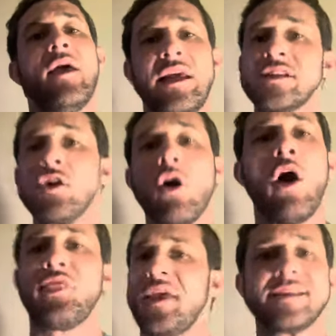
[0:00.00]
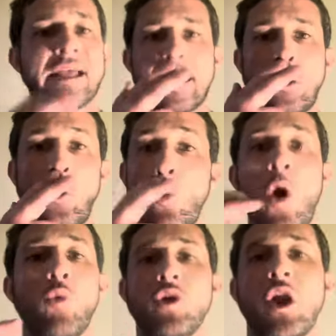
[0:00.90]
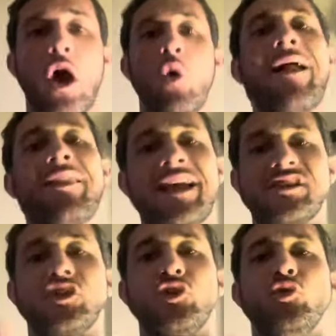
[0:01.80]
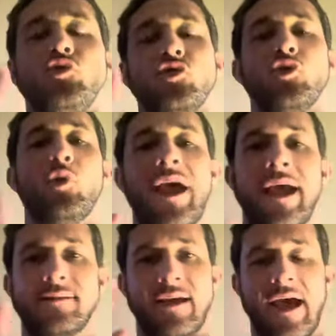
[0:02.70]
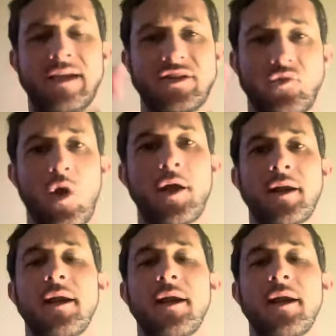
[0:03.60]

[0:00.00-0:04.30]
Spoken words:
These are all things that you won't know unless you do a test run.